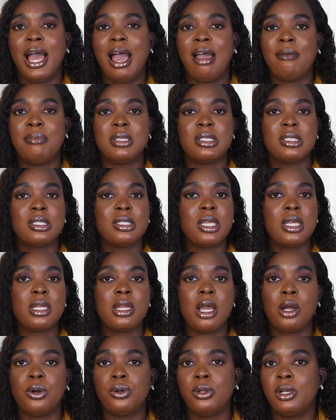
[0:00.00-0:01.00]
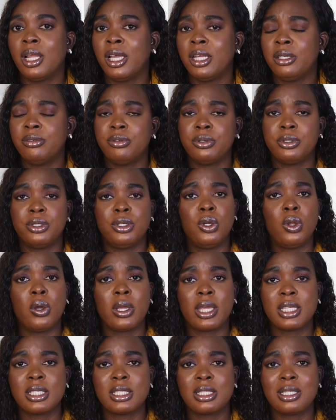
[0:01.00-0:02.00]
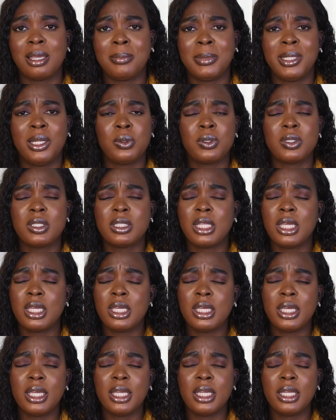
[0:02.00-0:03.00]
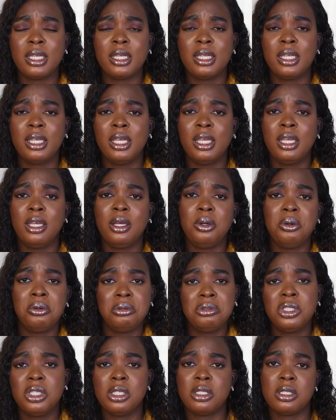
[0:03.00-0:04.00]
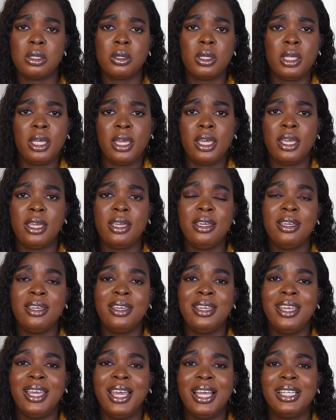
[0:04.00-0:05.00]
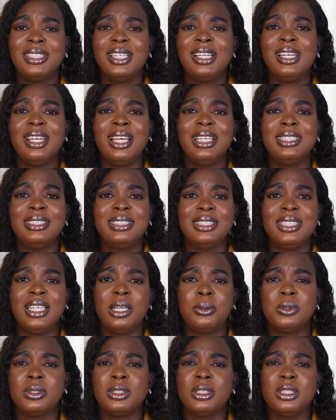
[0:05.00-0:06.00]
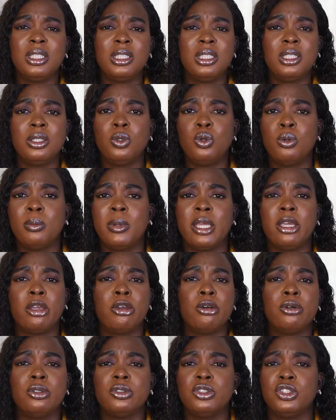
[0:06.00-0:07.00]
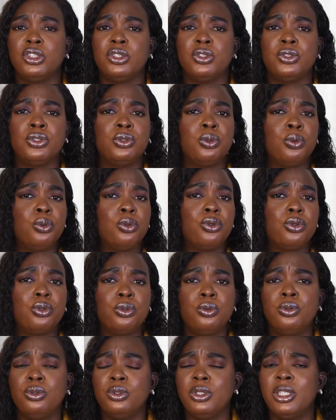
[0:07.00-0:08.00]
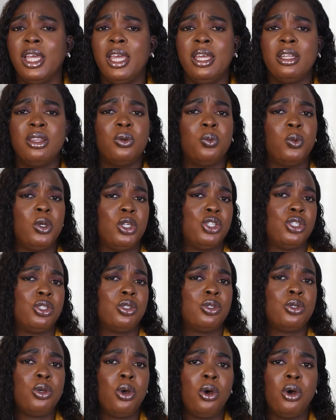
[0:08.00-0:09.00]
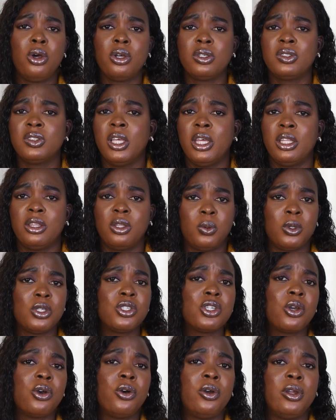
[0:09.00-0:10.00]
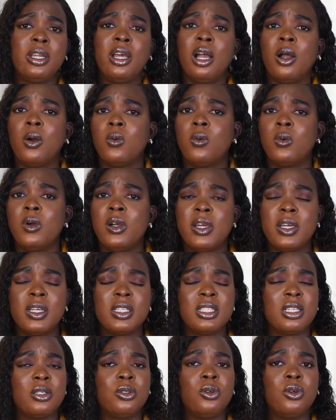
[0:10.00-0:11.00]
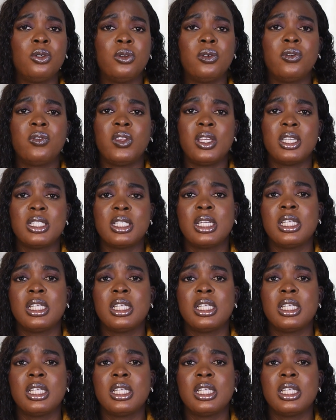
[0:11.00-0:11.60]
I've been seeing her online for the longest time, and I was thinking, oh, she's okay. And then last year I was thinking, oh my God, she's so good. The way she talks, the way she coins her words, and all of this.